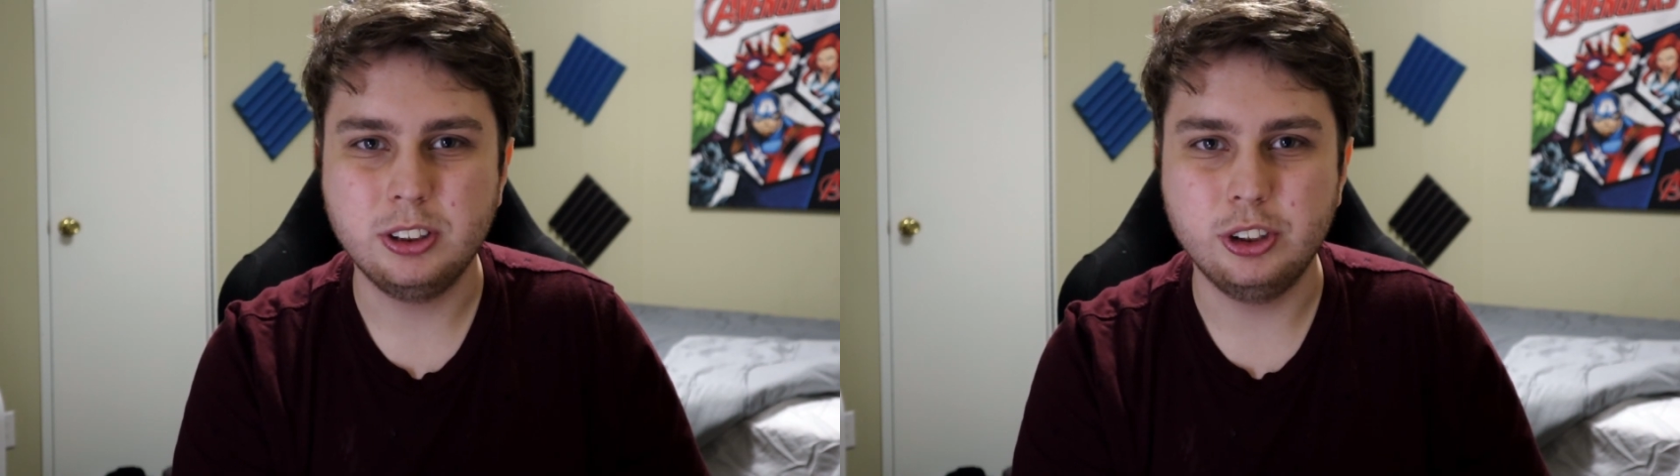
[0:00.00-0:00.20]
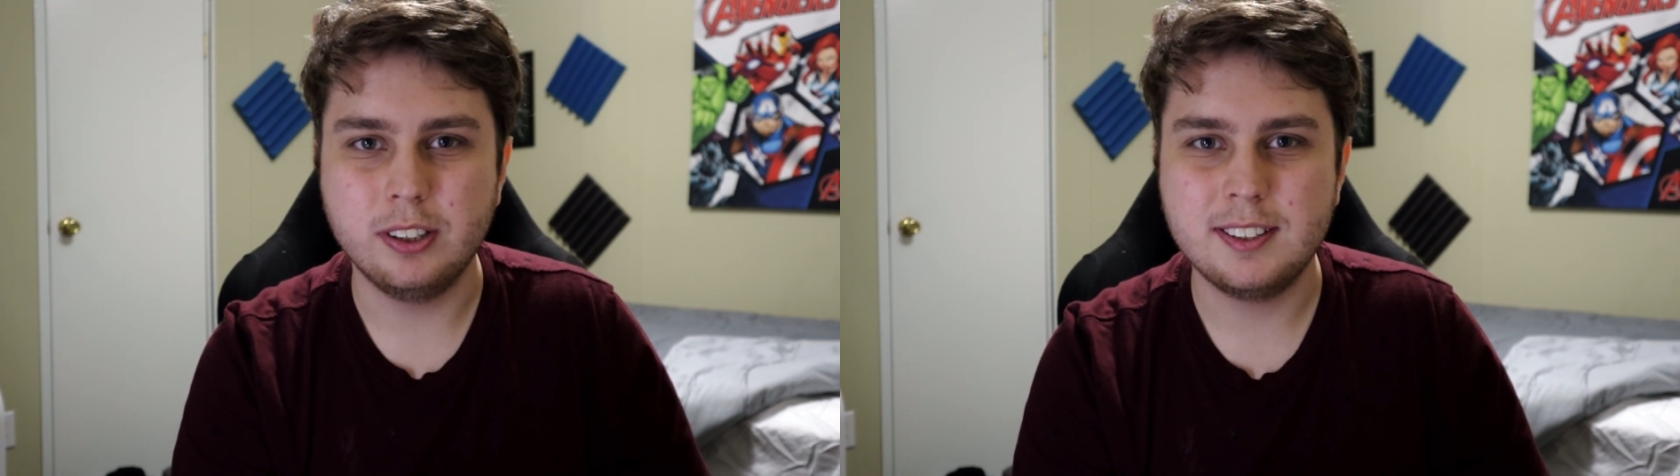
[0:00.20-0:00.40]

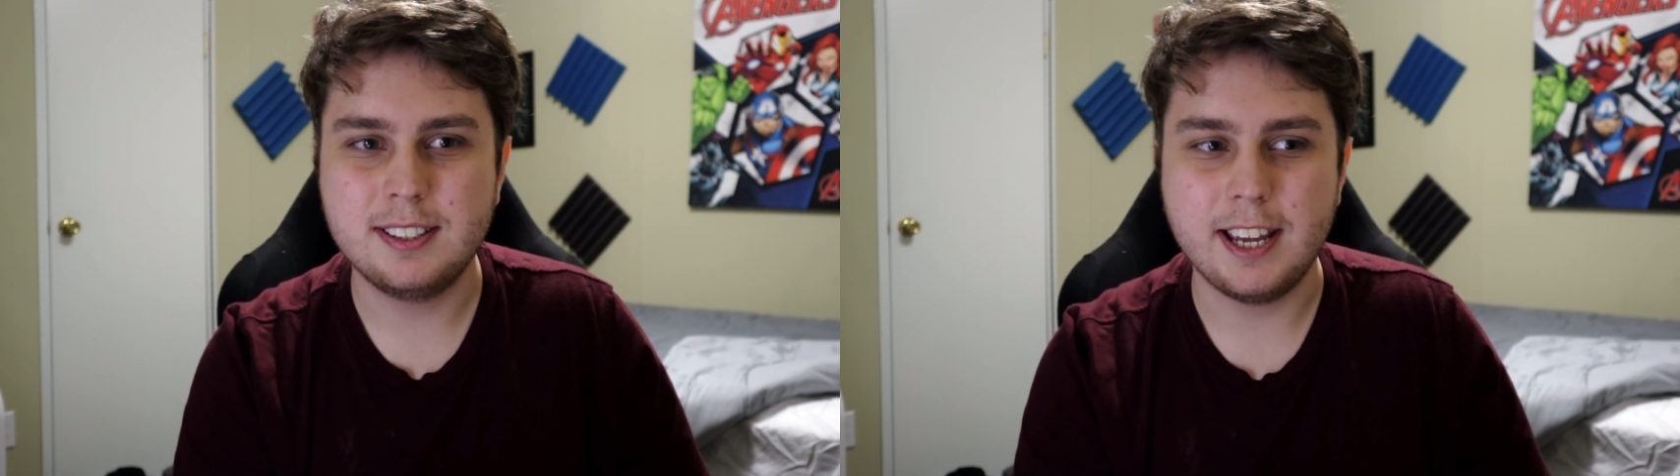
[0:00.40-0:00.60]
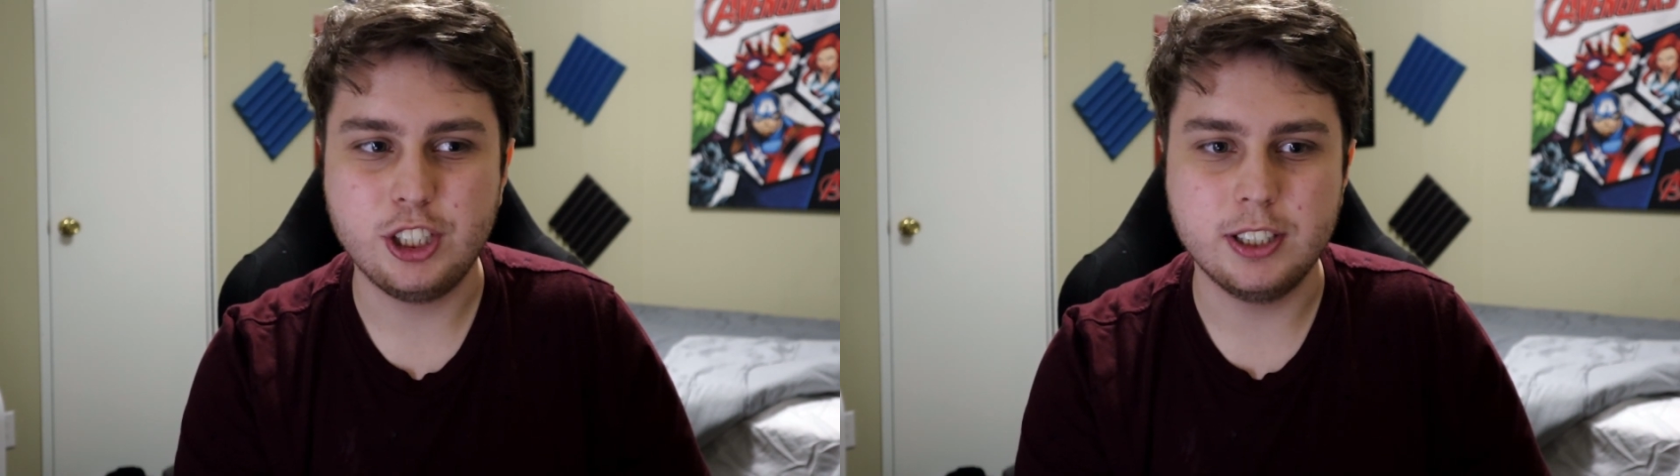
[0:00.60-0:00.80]
You
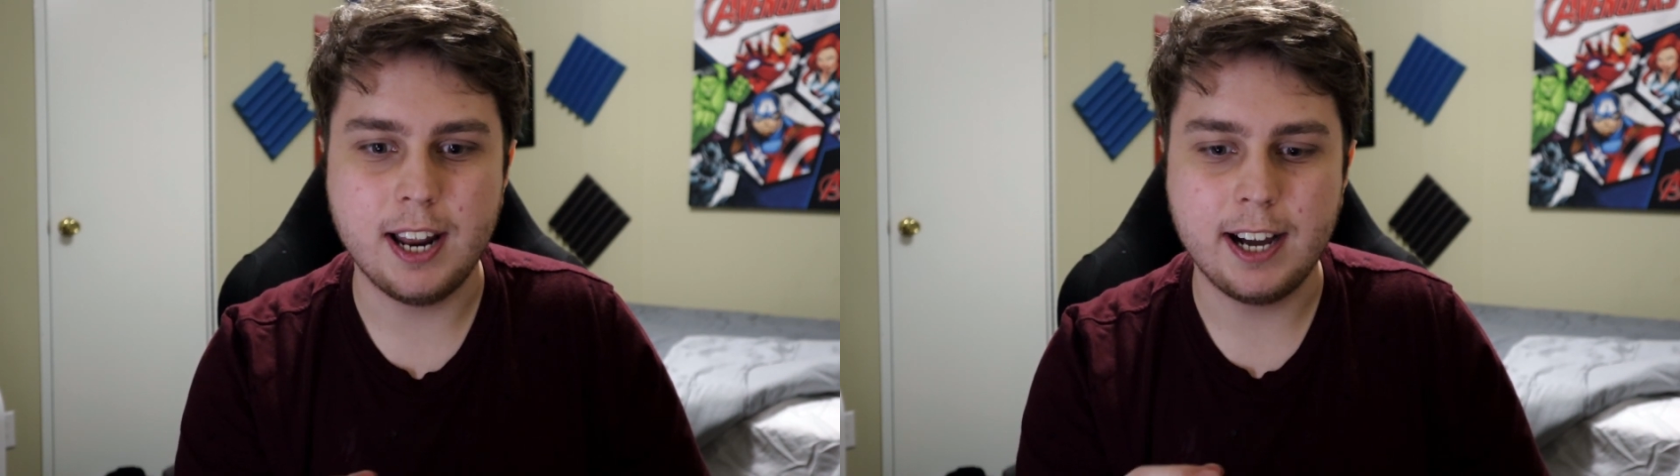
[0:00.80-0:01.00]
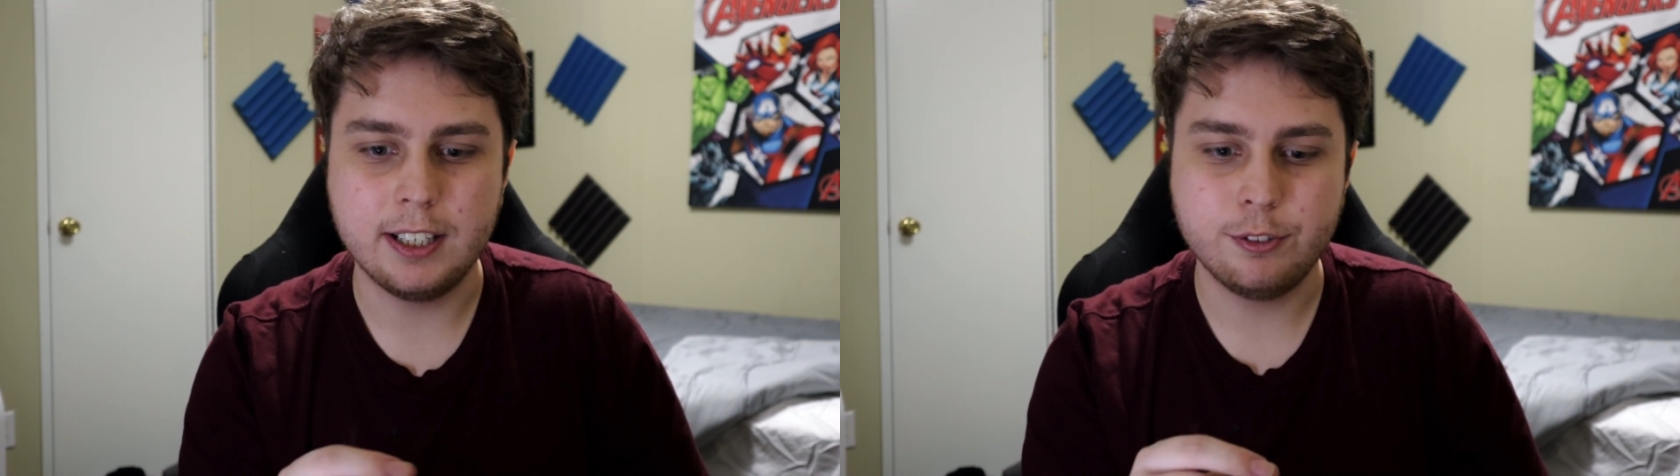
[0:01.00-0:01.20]
just take your
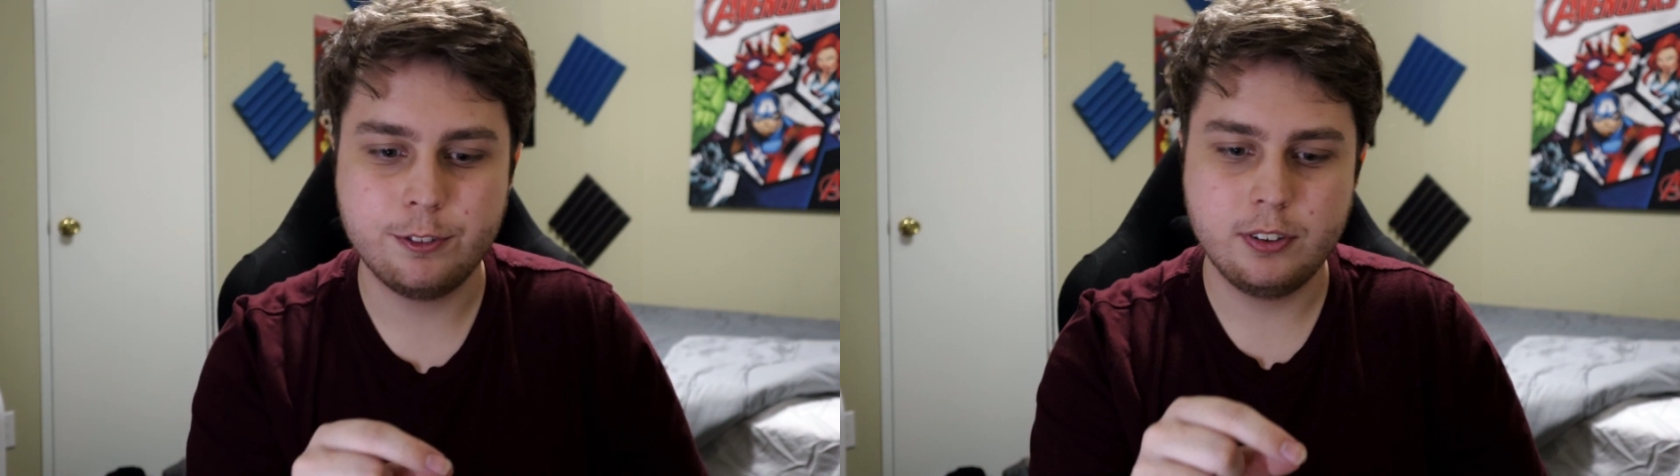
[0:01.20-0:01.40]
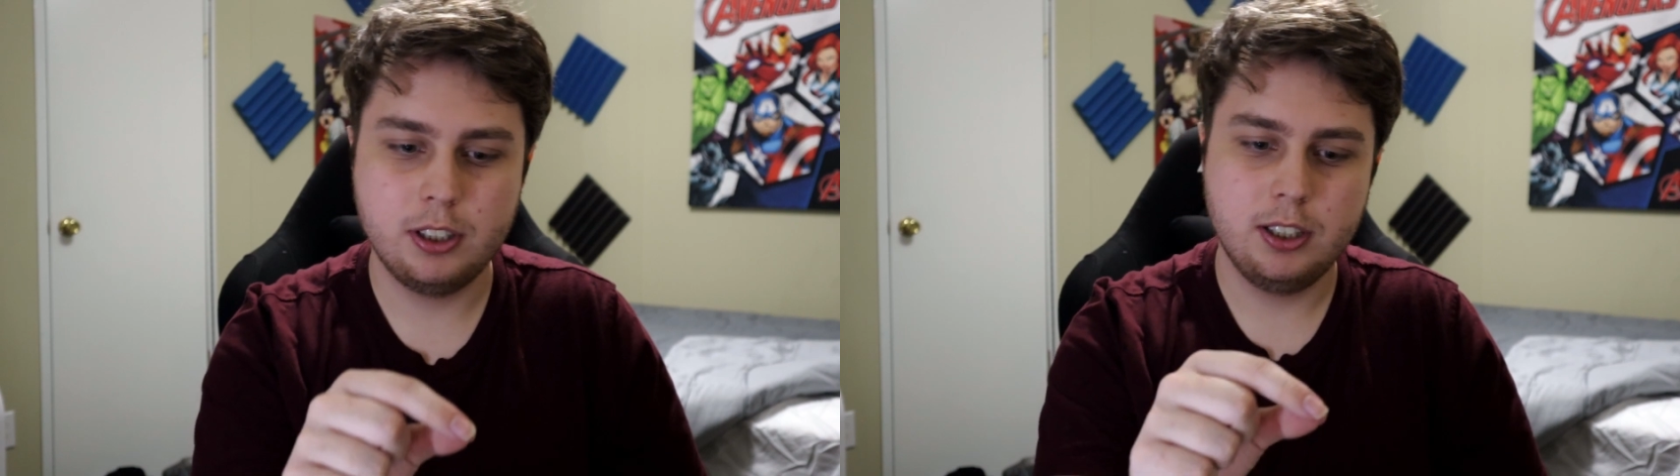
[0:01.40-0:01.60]
knife,